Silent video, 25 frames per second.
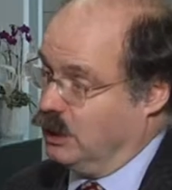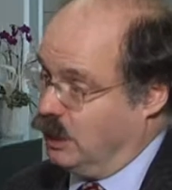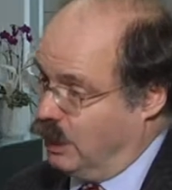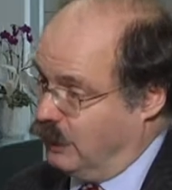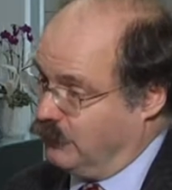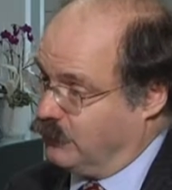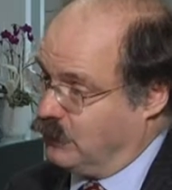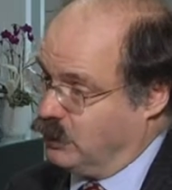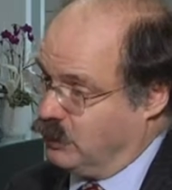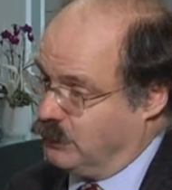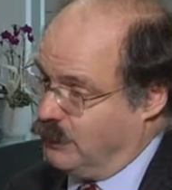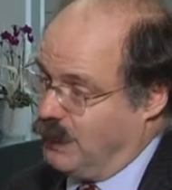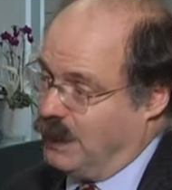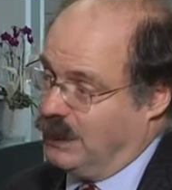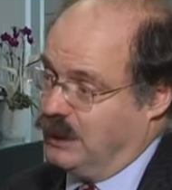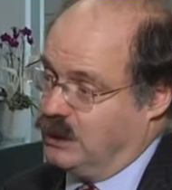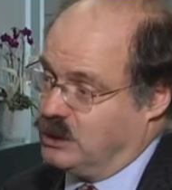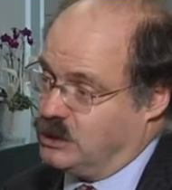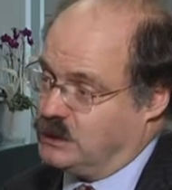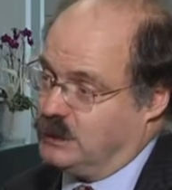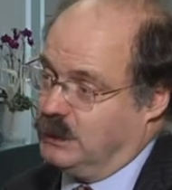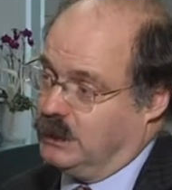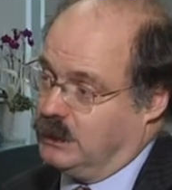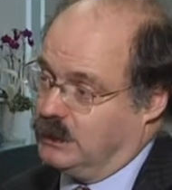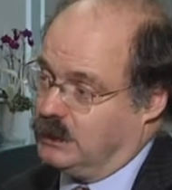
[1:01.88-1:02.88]
of good
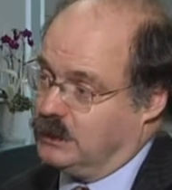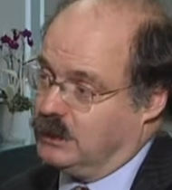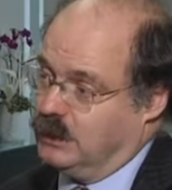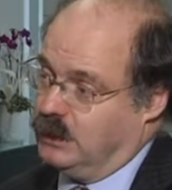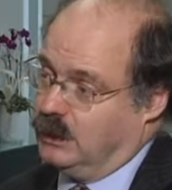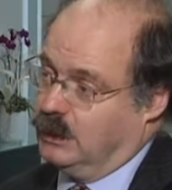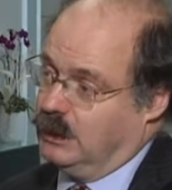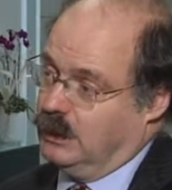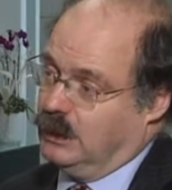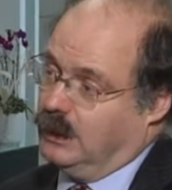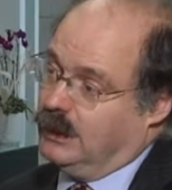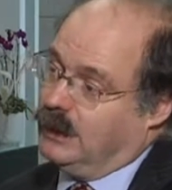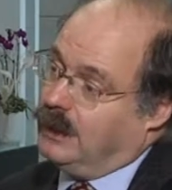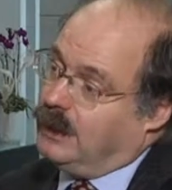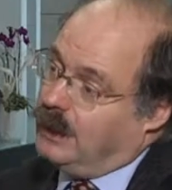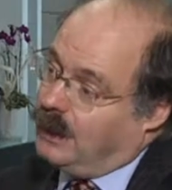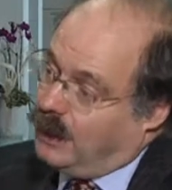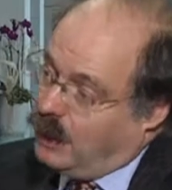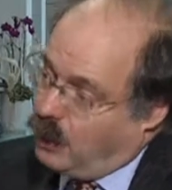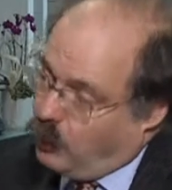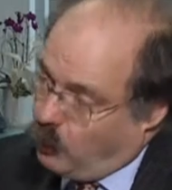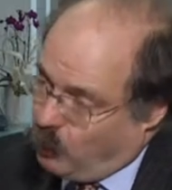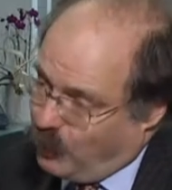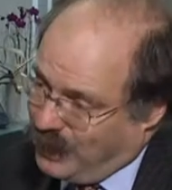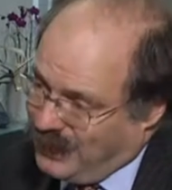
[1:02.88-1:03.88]
management.
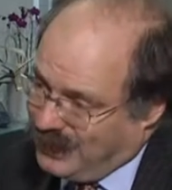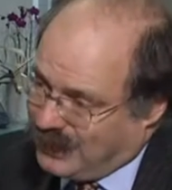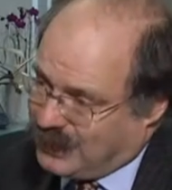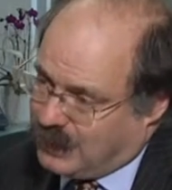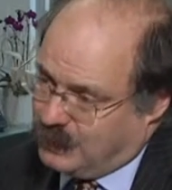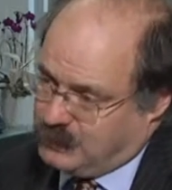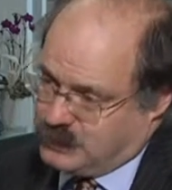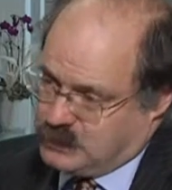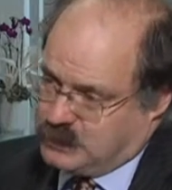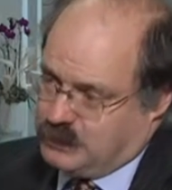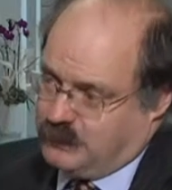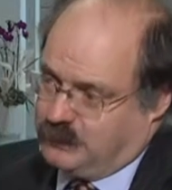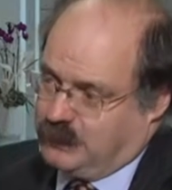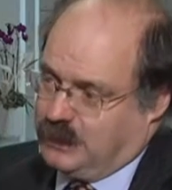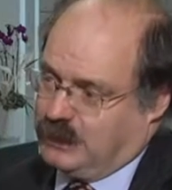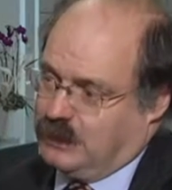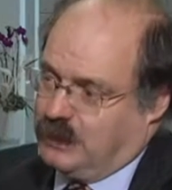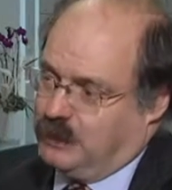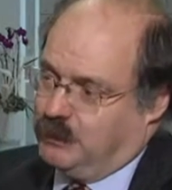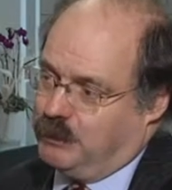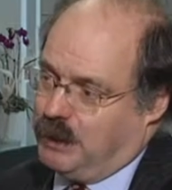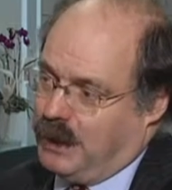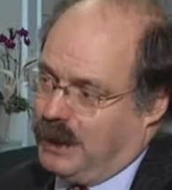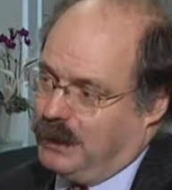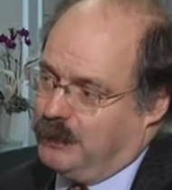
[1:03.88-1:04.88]
When it comes to the
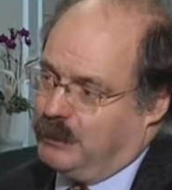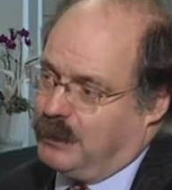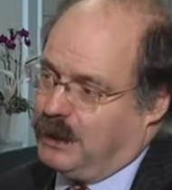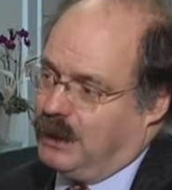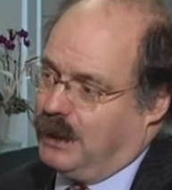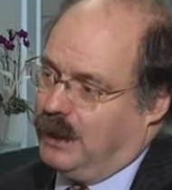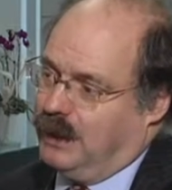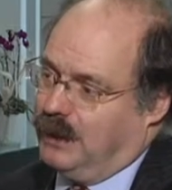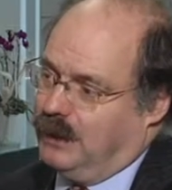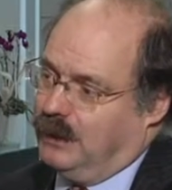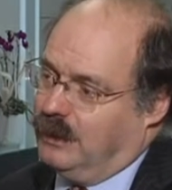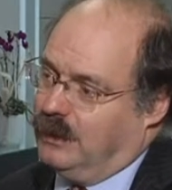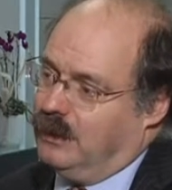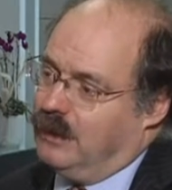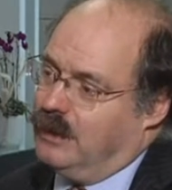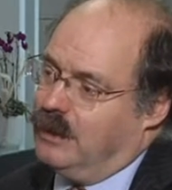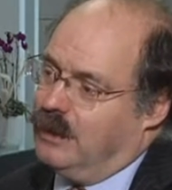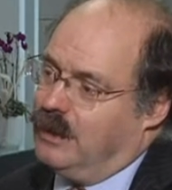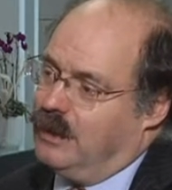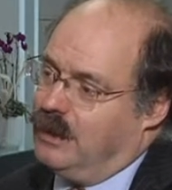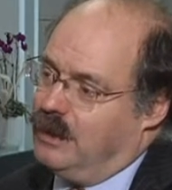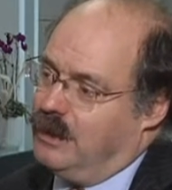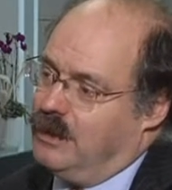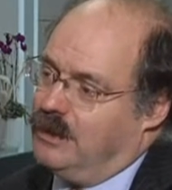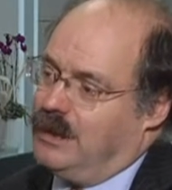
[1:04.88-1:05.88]
funding pipeline,
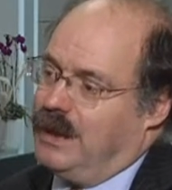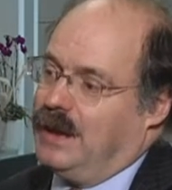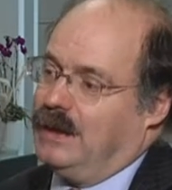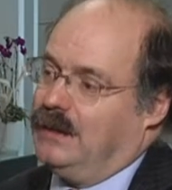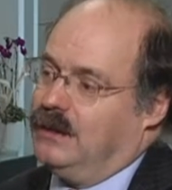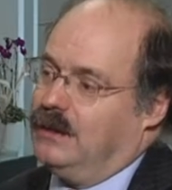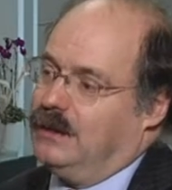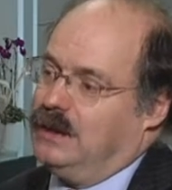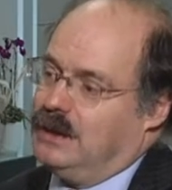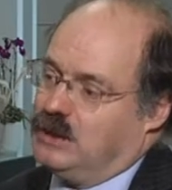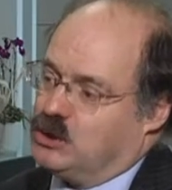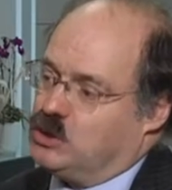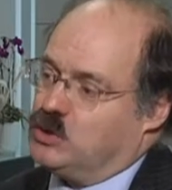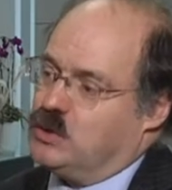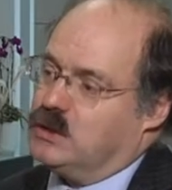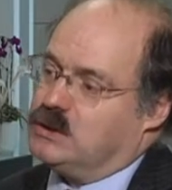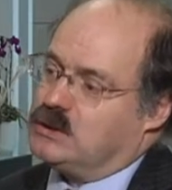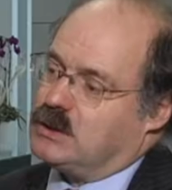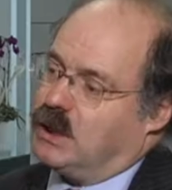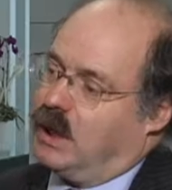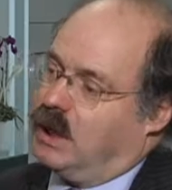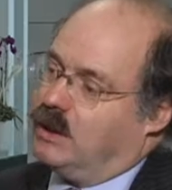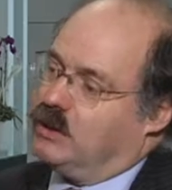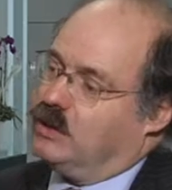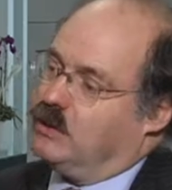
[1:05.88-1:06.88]
then the issue
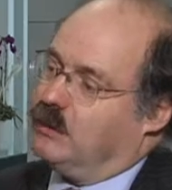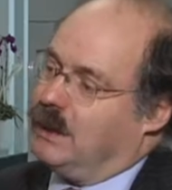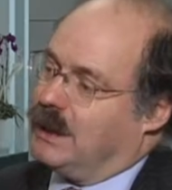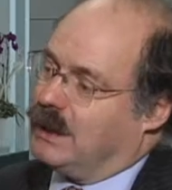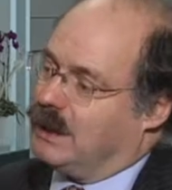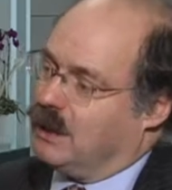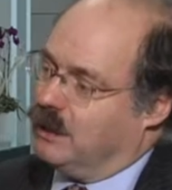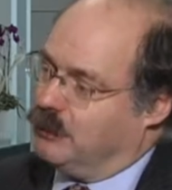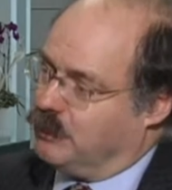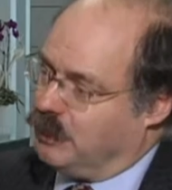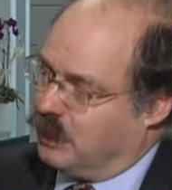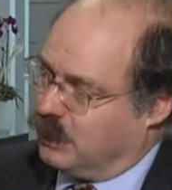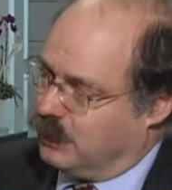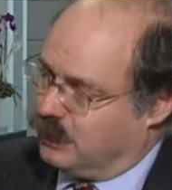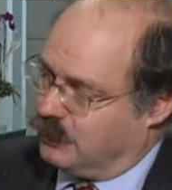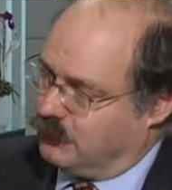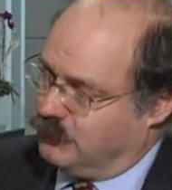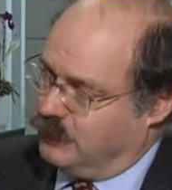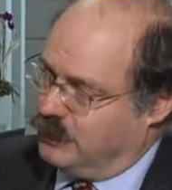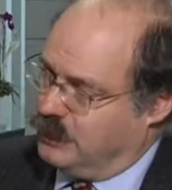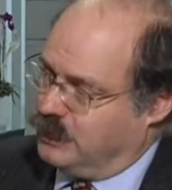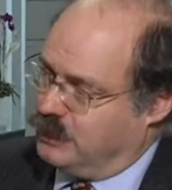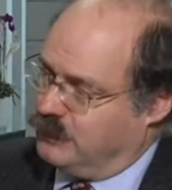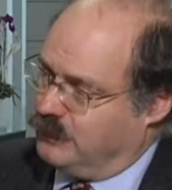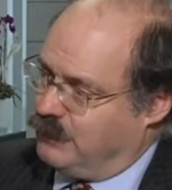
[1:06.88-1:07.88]
is, are you making a product
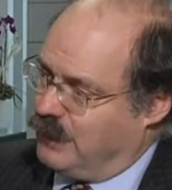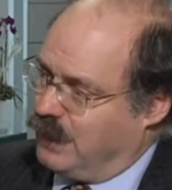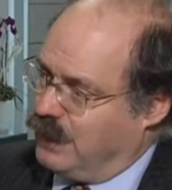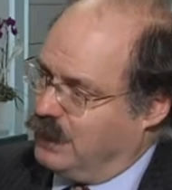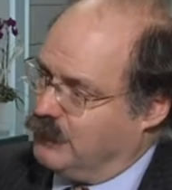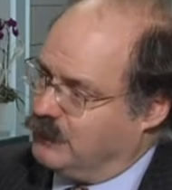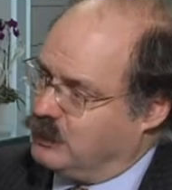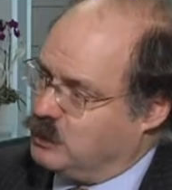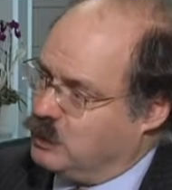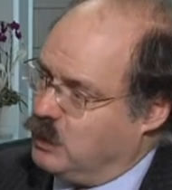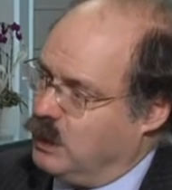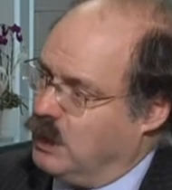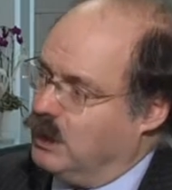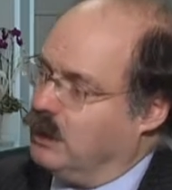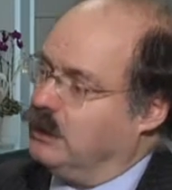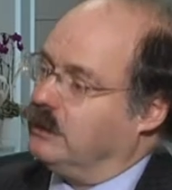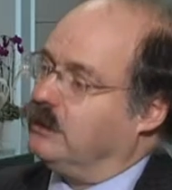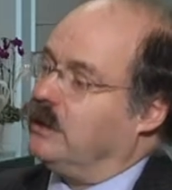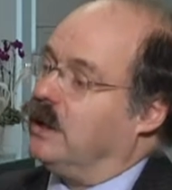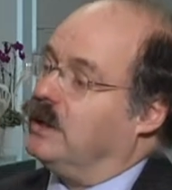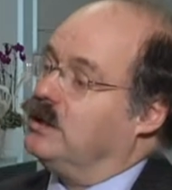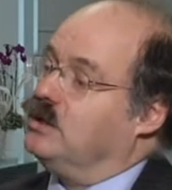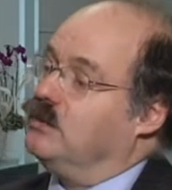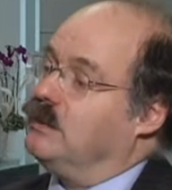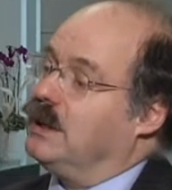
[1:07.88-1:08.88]
for the developed world?
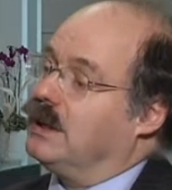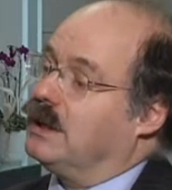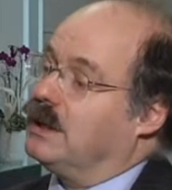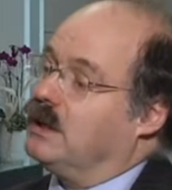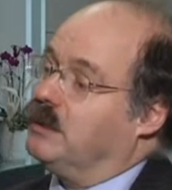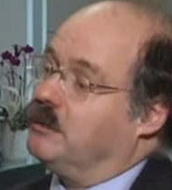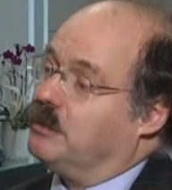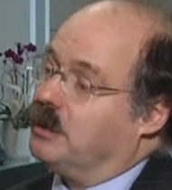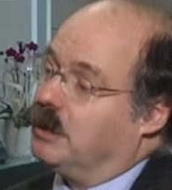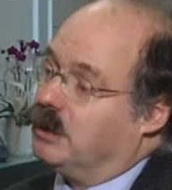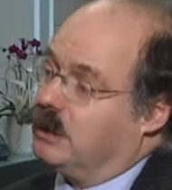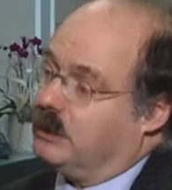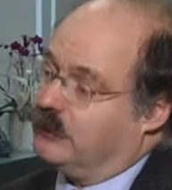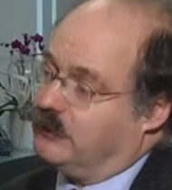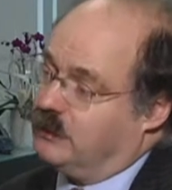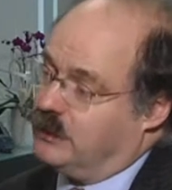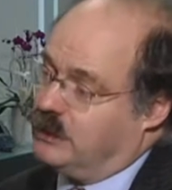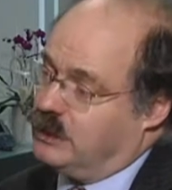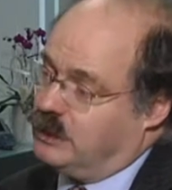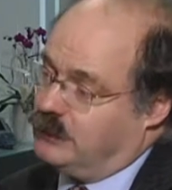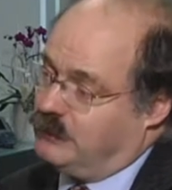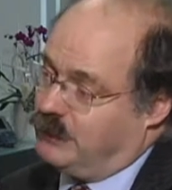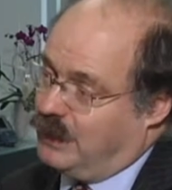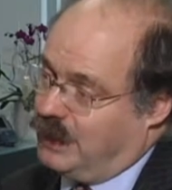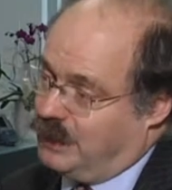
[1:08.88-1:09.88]
Are you making a product for
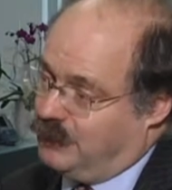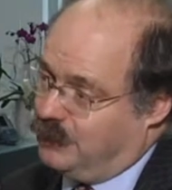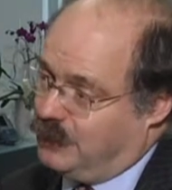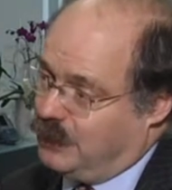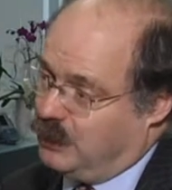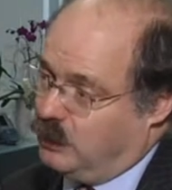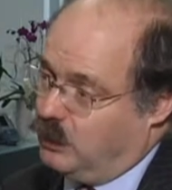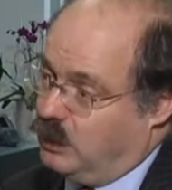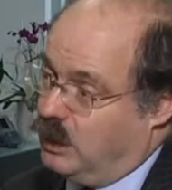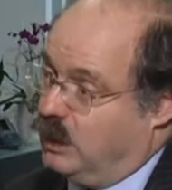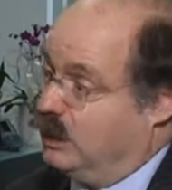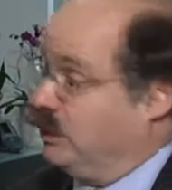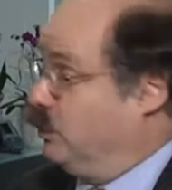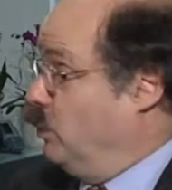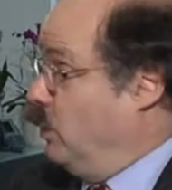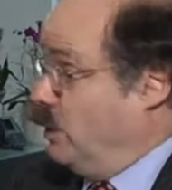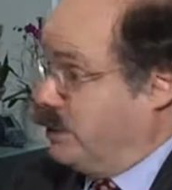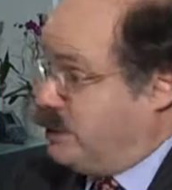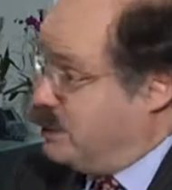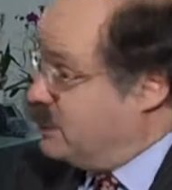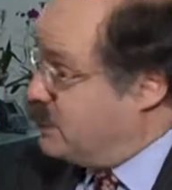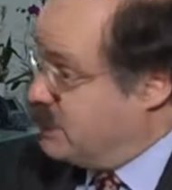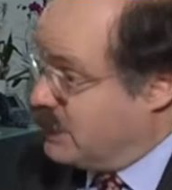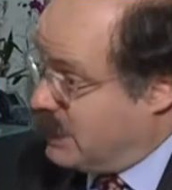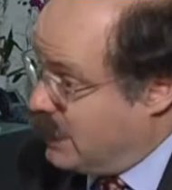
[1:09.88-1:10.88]
the developing world?
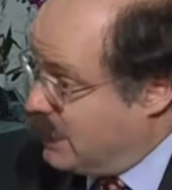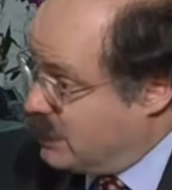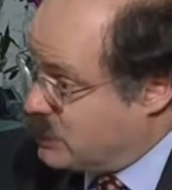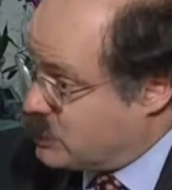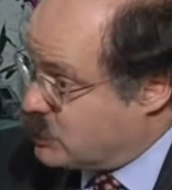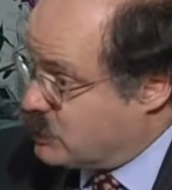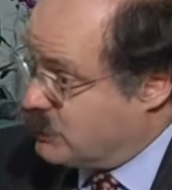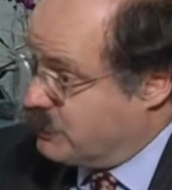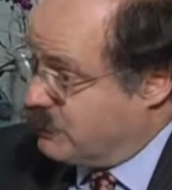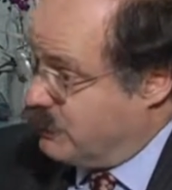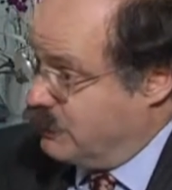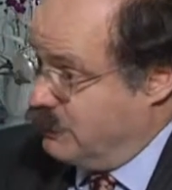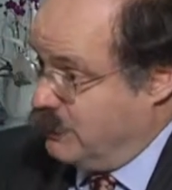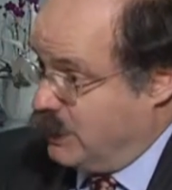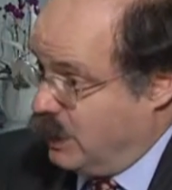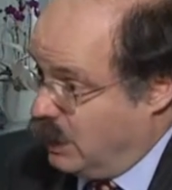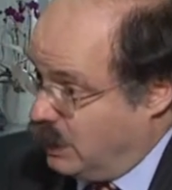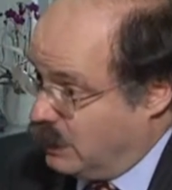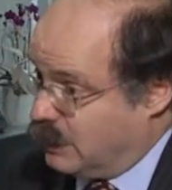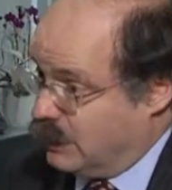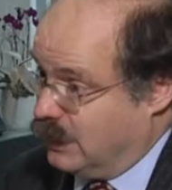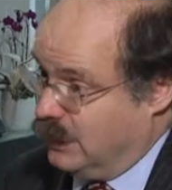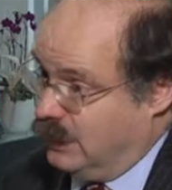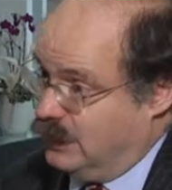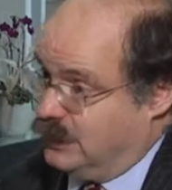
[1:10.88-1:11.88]
What is the nature of the
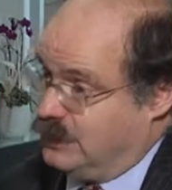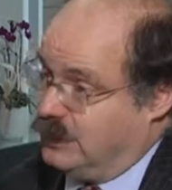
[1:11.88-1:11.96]
market?